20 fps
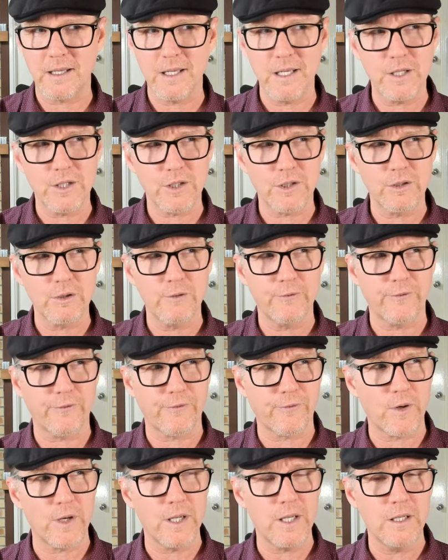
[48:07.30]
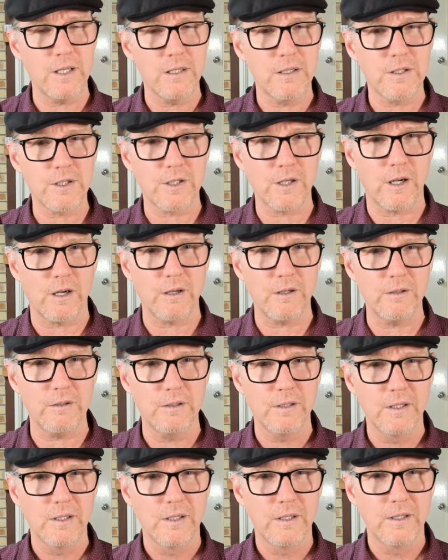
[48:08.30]
issue free show.
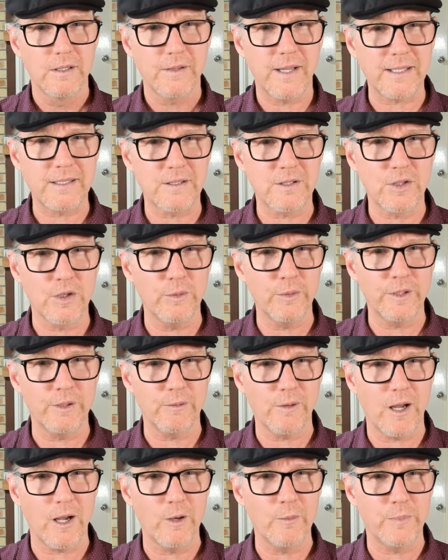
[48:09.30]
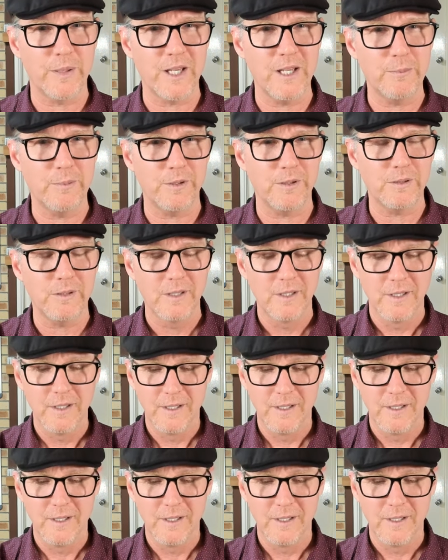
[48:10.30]
That's two in a row, people.